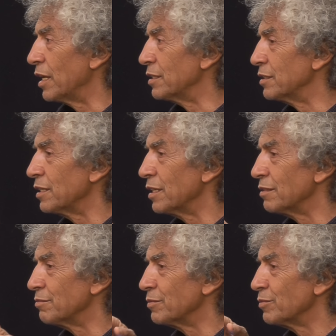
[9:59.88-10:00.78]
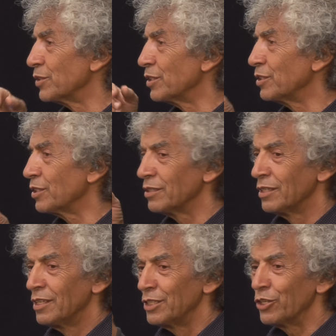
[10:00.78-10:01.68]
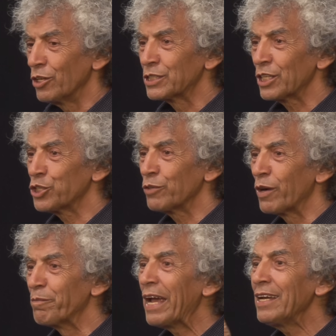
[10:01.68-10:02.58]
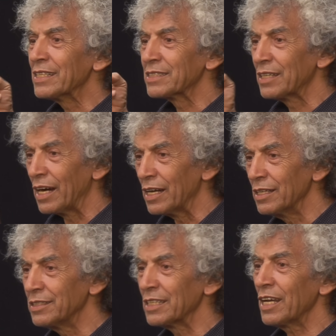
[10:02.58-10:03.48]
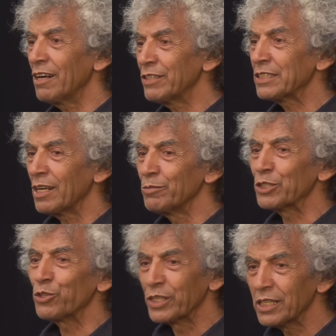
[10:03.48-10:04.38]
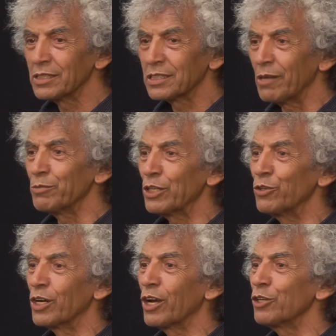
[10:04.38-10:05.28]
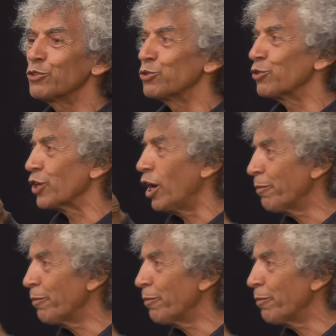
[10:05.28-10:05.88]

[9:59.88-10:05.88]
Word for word: and uh, you know, such a rebellious guy that every time that you hear something, you're going to do the